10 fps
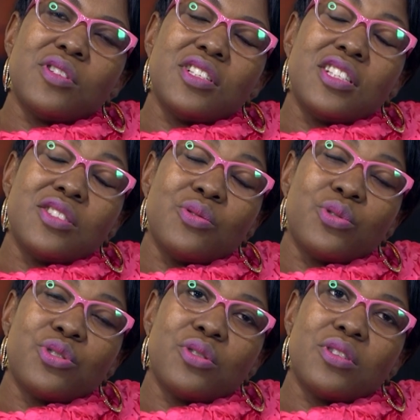this
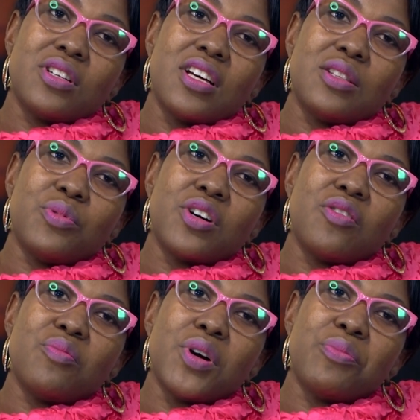notion at the back
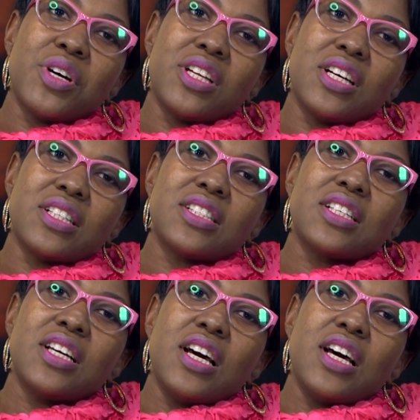of my mind that